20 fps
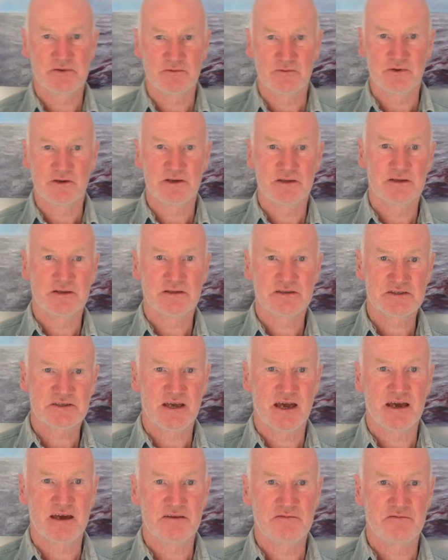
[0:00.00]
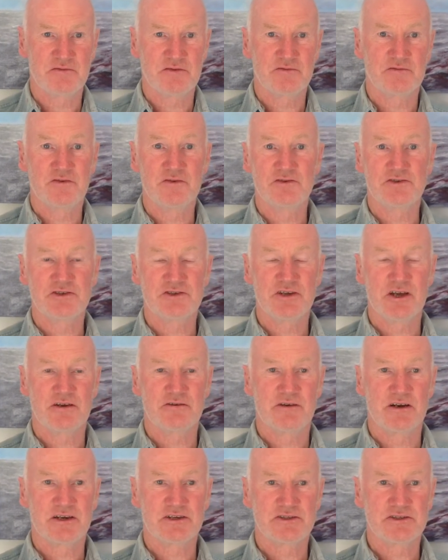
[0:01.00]
but we're scared for future
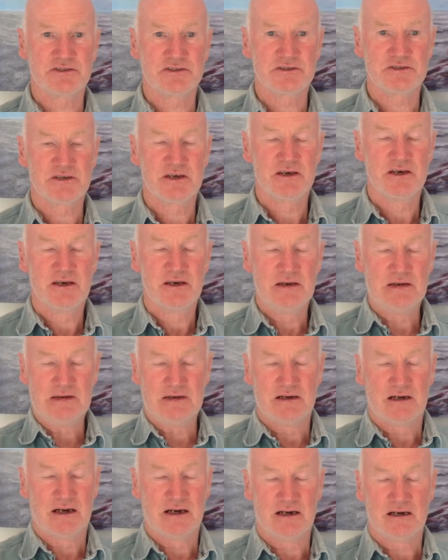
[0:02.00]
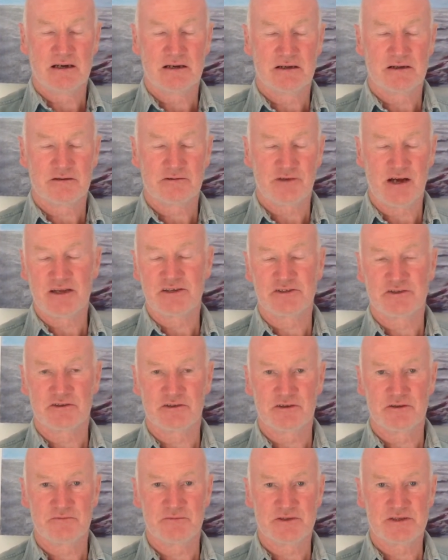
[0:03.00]
generations, uh,
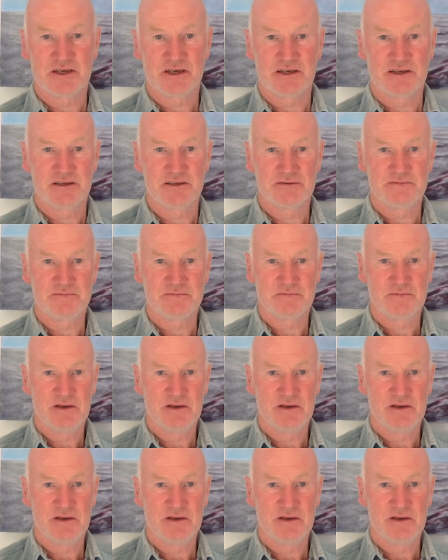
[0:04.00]
grandchildren in particular.